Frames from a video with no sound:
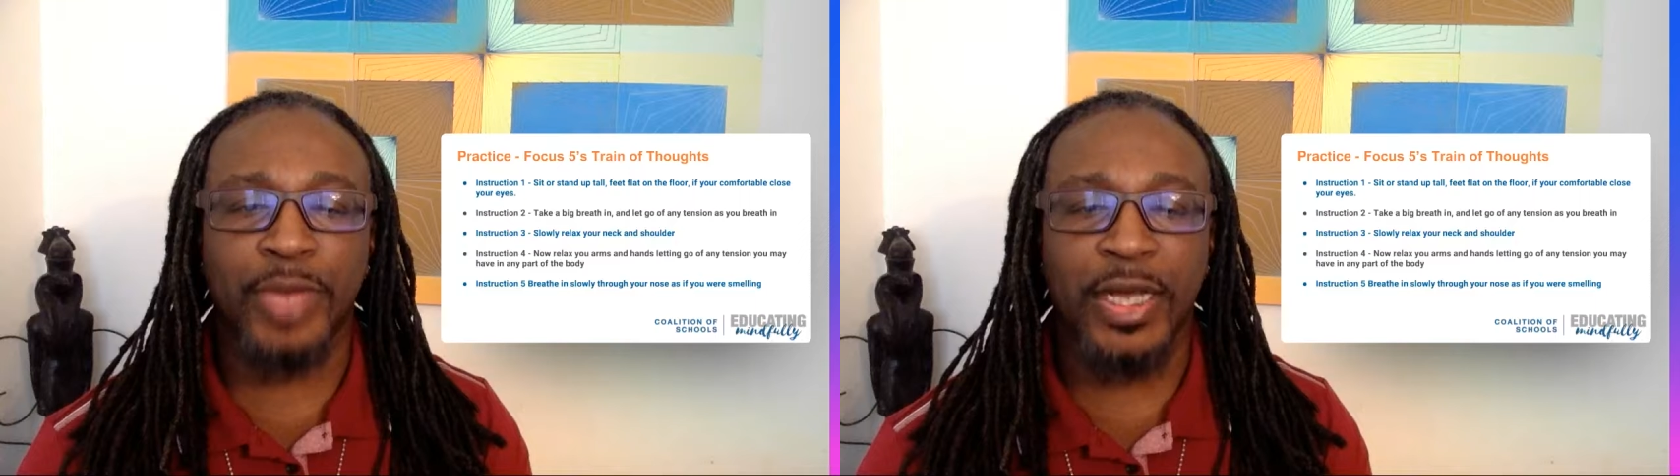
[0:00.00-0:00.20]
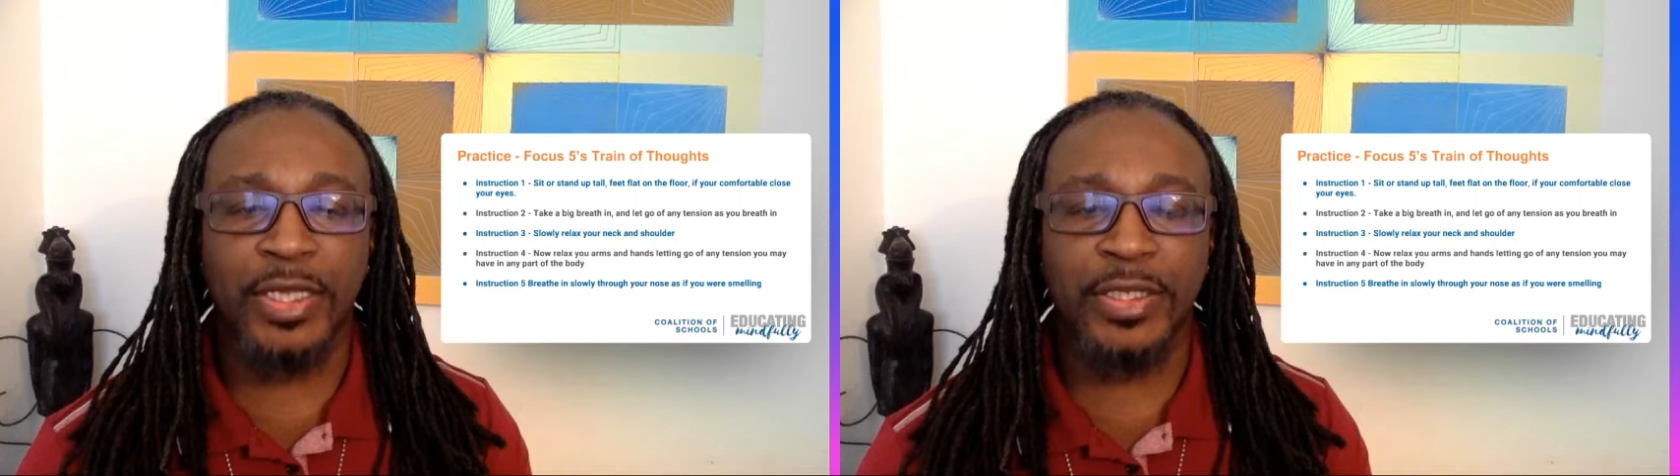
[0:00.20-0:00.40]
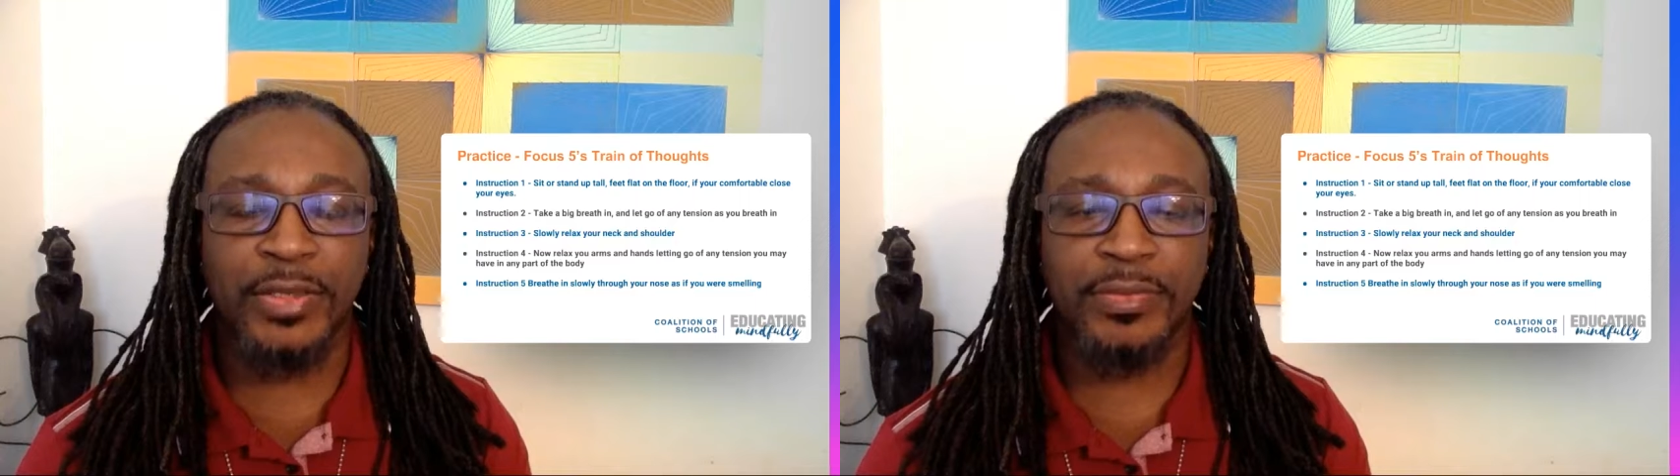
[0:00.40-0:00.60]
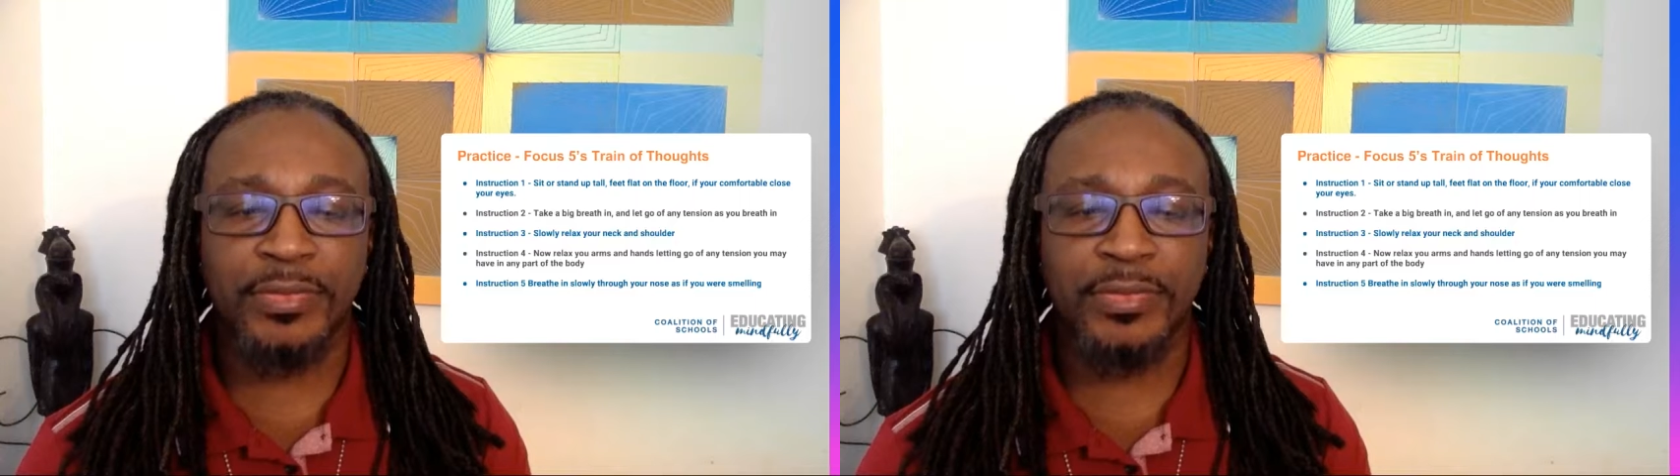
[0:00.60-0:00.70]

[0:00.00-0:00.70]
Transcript: body